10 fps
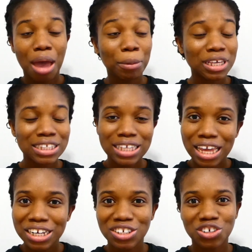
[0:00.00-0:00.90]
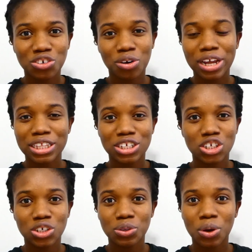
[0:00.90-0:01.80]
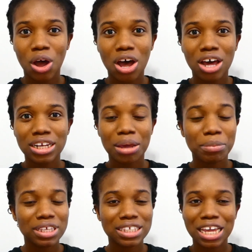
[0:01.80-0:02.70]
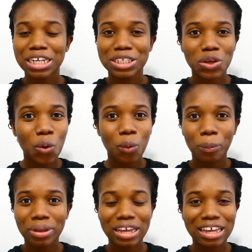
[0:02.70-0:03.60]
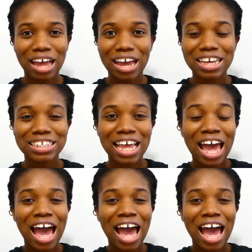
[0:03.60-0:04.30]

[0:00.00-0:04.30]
I'm excited to try this shoe on. I'm excited to open it, guys.